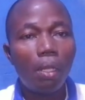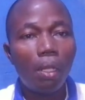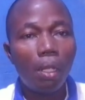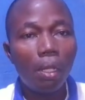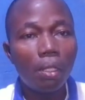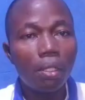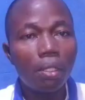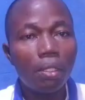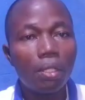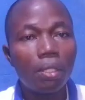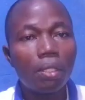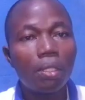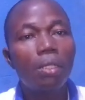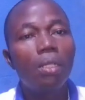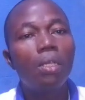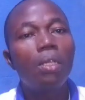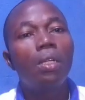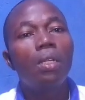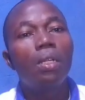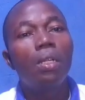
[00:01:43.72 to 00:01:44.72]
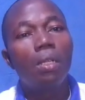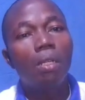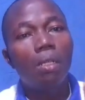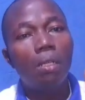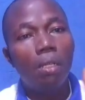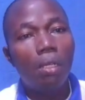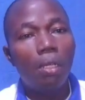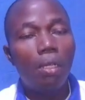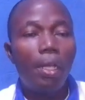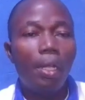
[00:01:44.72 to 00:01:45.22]
is
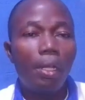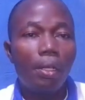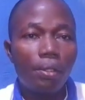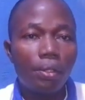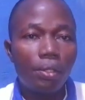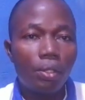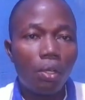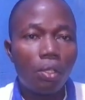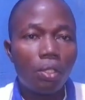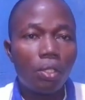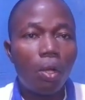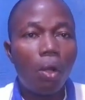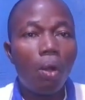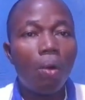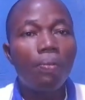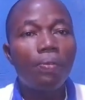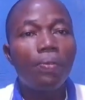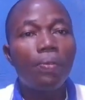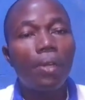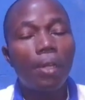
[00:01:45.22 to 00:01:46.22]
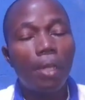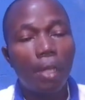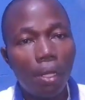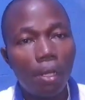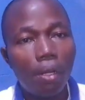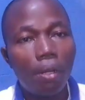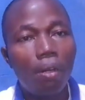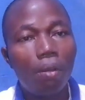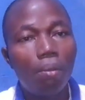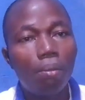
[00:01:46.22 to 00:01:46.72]
source of
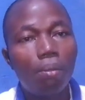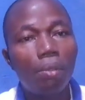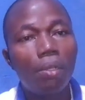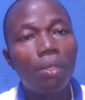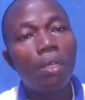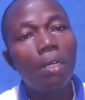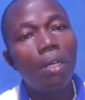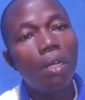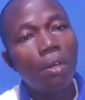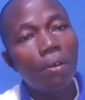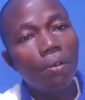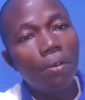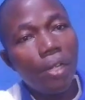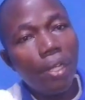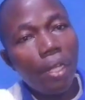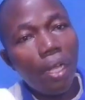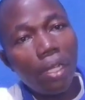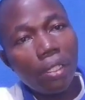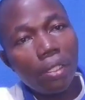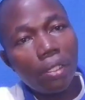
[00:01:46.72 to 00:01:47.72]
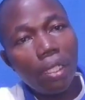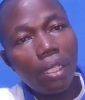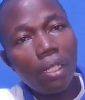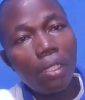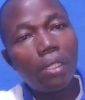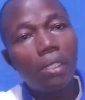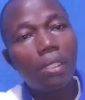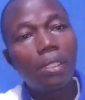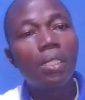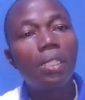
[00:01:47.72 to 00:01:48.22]
income. Real
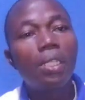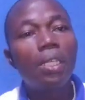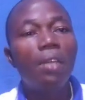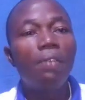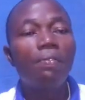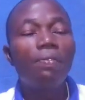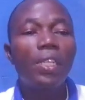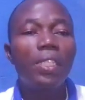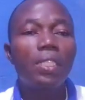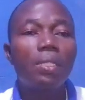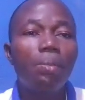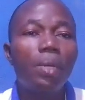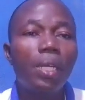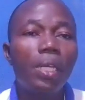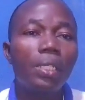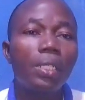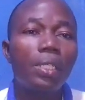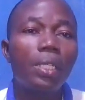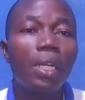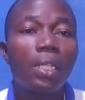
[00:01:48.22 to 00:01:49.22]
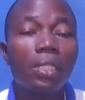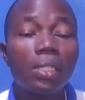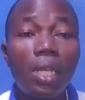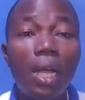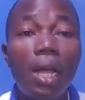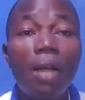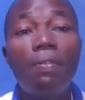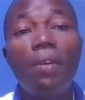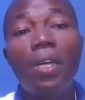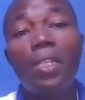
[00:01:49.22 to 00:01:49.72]
estate investment can
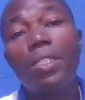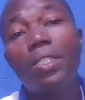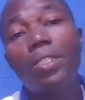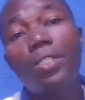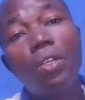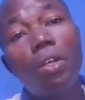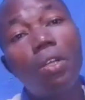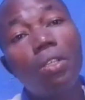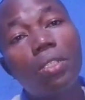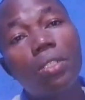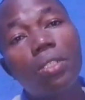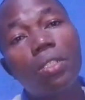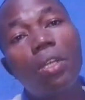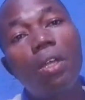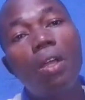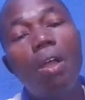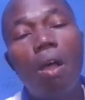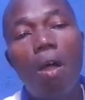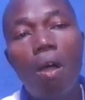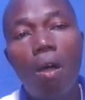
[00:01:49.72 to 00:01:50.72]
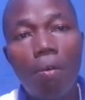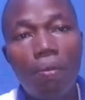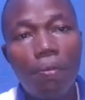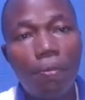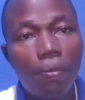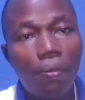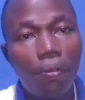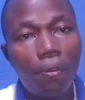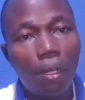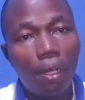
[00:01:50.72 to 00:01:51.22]
serve as a source of
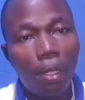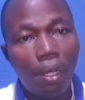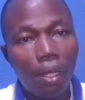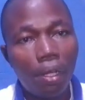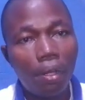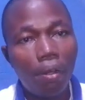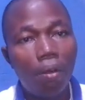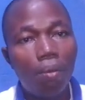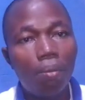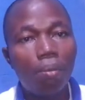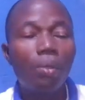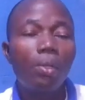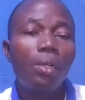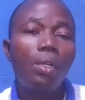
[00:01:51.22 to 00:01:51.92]
income.